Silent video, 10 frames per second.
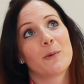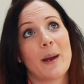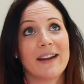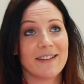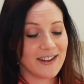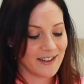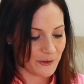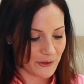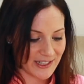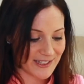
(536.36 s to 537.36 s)
wearing
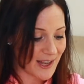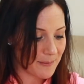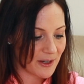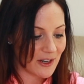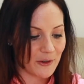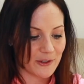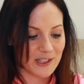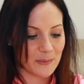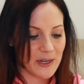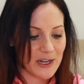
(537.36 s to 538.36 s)
during summer or
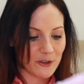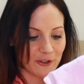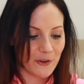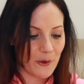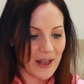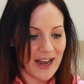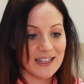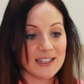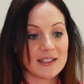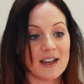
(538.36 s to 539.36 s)
spring or fall, and
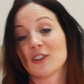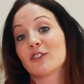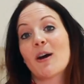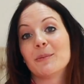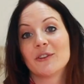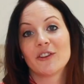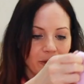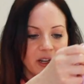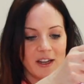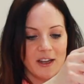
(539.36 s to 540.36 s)
it's a cropped
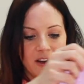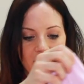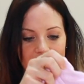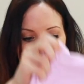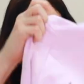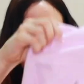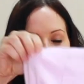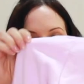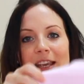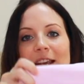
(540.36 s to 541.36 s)
hoodie from
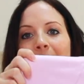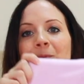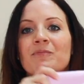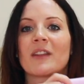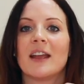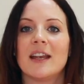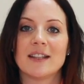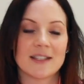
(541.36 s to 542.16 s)
Nike in